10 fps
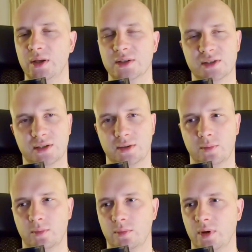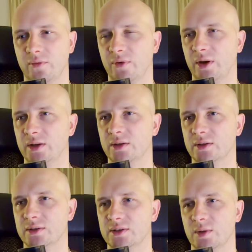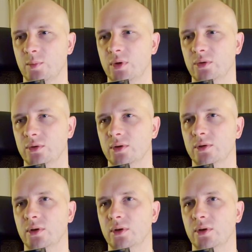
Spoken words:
it's affect some build.